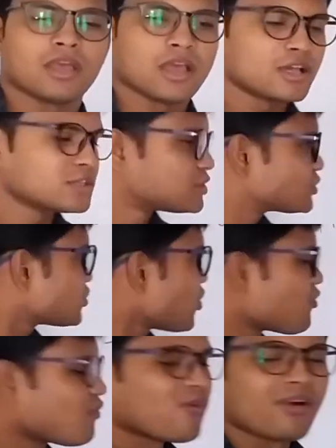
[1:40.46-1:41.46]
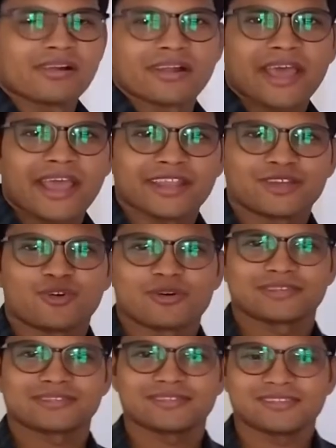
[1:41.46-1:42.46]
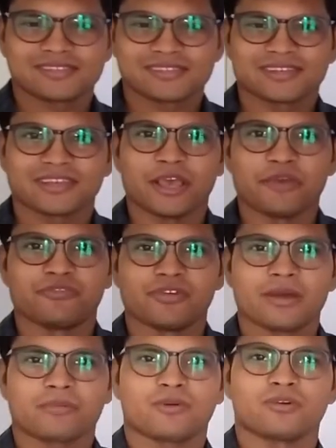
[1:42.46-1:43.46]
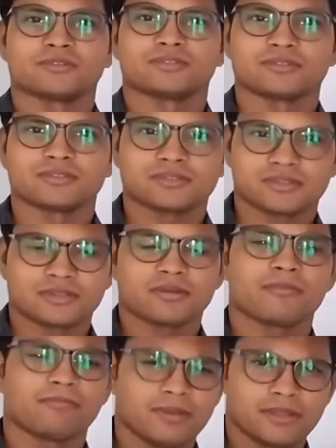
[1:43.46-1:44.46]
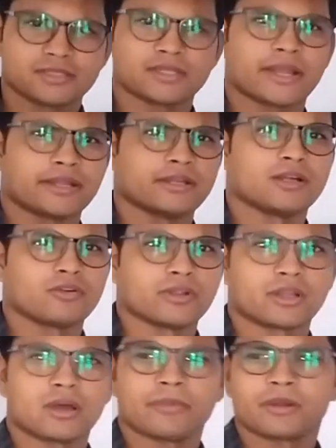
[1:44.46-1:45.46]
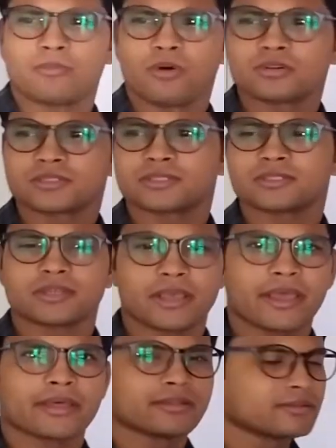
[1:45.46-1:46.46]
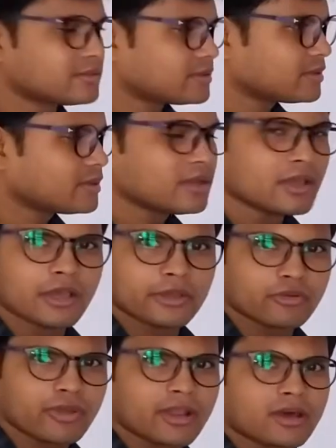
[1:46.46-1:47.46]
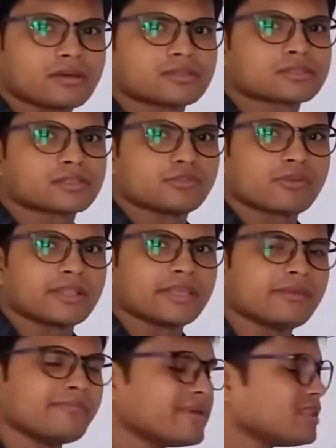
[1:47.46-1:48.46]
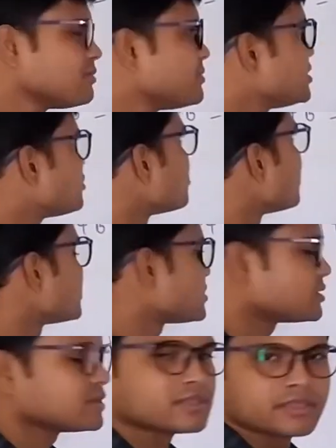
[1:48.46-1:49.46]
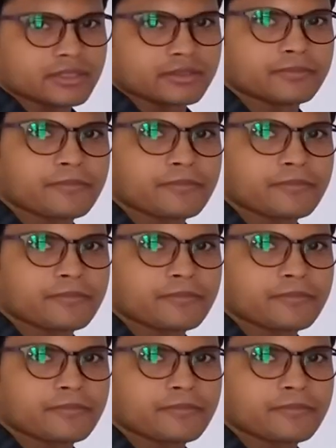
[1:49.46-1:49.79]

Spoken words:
so far any questions? If you have questions, please write it down in comment box and you can ask, you can email me to ask this thing.